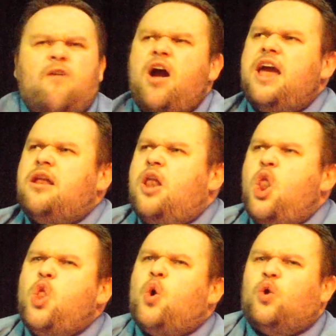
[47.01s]

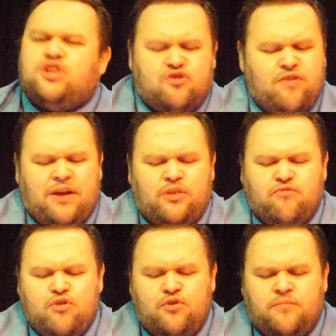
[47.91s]
Violet looked around
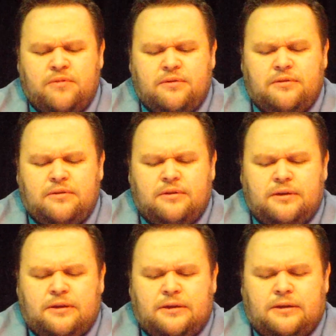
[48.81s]
the room.
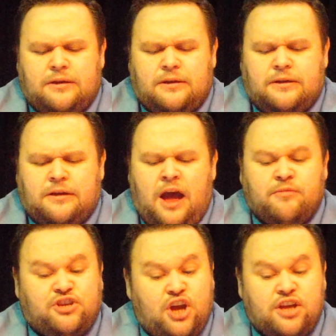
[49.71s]

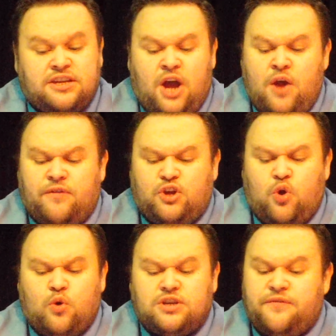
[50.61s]
I'm certain over
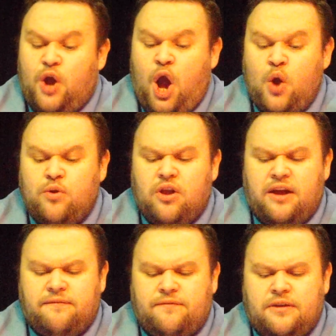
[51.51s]
the course of your own
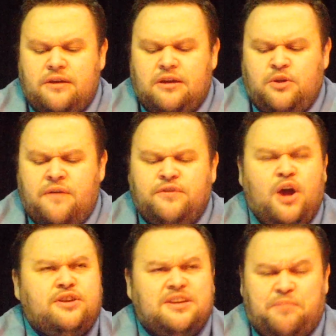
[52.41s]
life, you
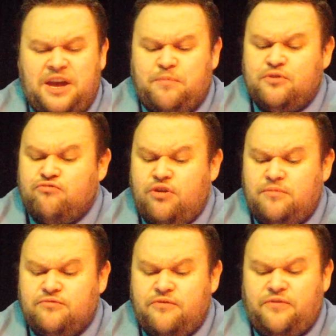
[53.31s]
have noticed that people's
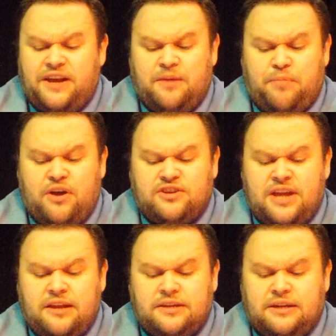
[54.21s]
rooms reflect their
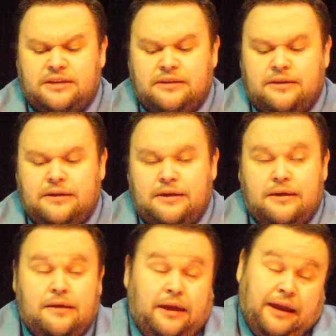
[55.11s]
personalities.
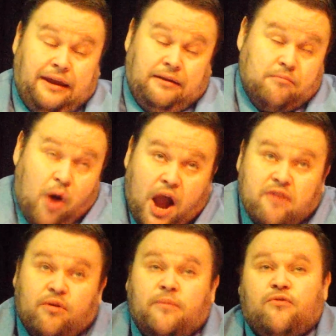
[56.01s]
In
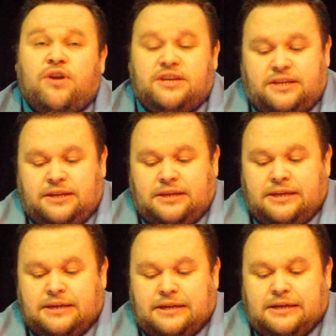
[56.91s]
my room, for
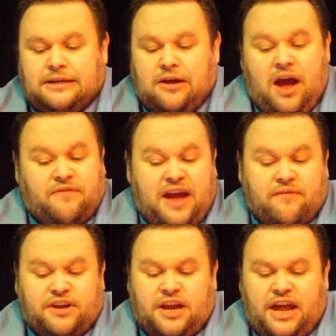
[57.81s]
instance, I've
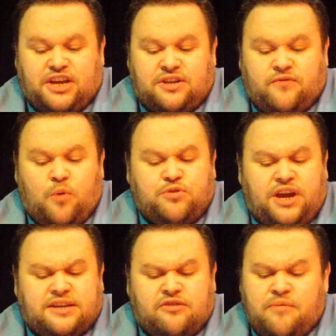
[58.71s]
gathered a collection of
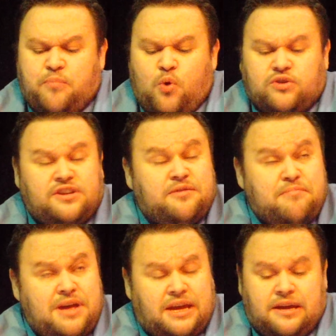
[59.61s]
objects that are important
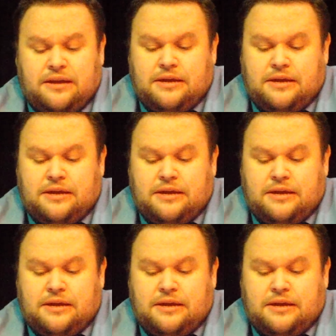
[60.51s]
to me,